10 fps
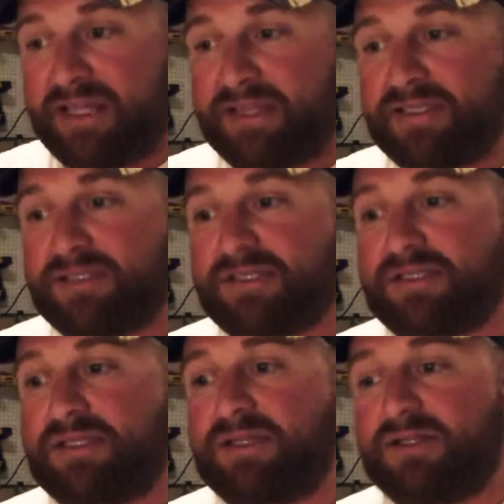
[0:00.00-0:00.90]
This
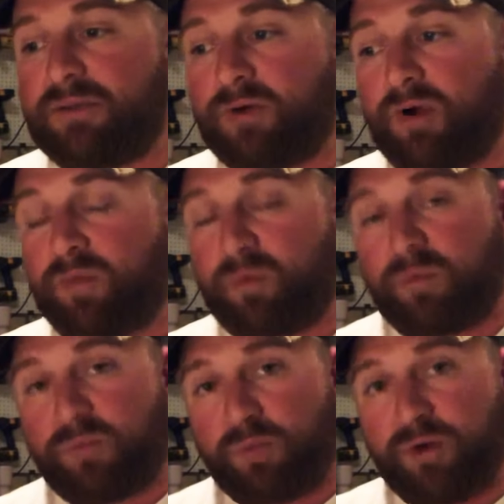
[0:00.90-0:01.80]
is a
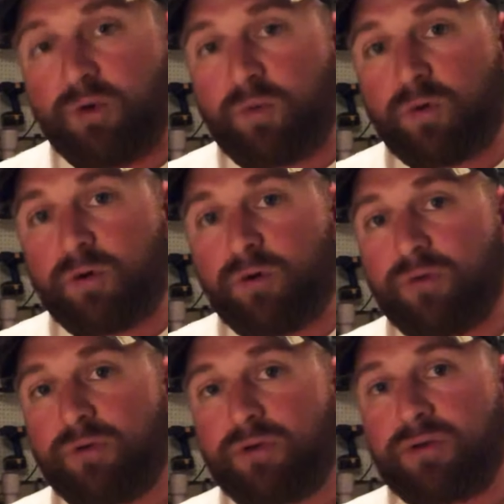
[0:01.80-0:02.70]
real
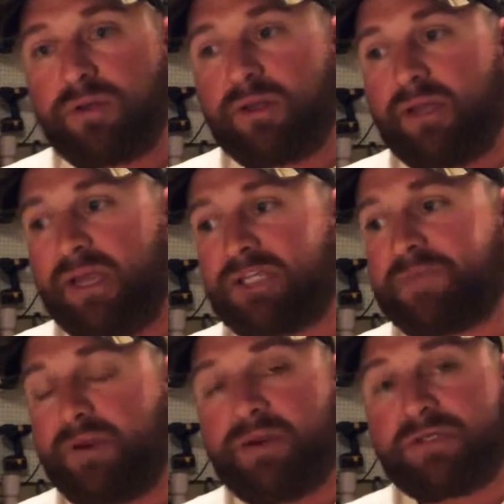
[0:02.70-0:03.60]
world
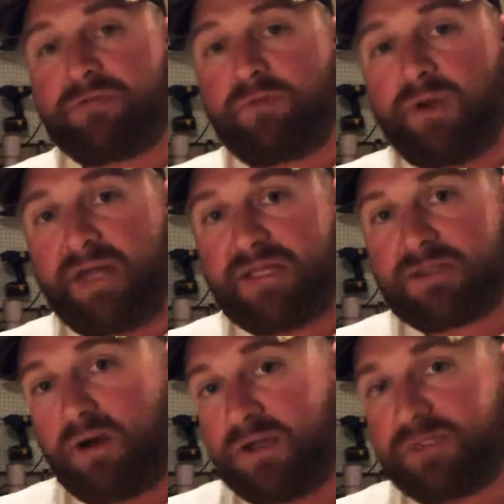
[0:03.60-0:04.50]
experience of what has
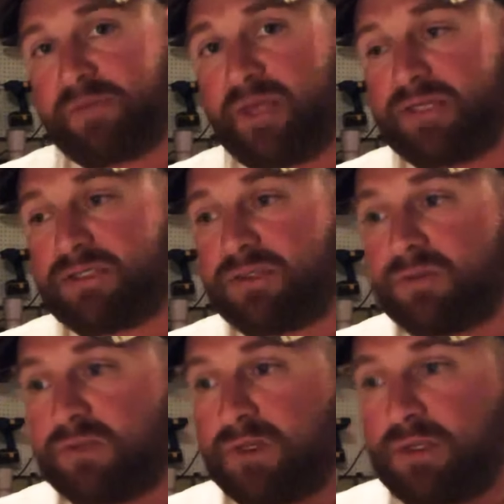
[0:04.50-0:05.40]
caused me to